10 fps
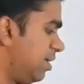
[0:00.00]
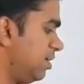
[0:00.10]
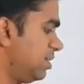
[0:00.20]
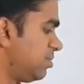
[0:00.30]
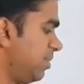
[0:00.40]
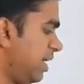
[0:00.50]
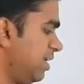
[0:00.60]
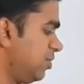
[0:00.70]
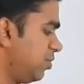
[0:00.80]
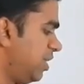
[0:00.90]
its
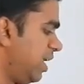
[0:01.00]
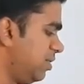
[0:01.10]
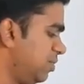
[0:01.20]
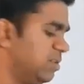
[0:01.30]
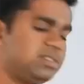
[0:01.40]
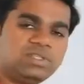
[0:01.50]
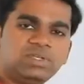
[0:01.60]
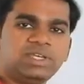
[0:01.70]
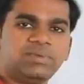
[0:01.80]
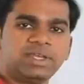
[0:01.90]
magnitude 10 to this
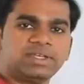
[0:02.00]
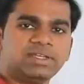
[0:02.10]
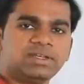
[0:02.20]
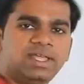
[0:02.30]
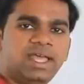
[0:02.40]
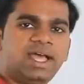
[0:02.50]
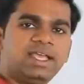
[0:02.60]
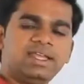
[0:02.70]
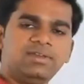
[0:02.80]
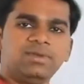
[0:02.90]
unit vector,
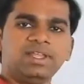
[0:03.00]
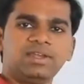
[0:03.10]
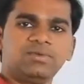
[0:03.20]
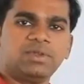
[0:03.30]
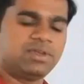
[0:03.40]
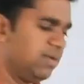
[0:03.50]
again you will get what?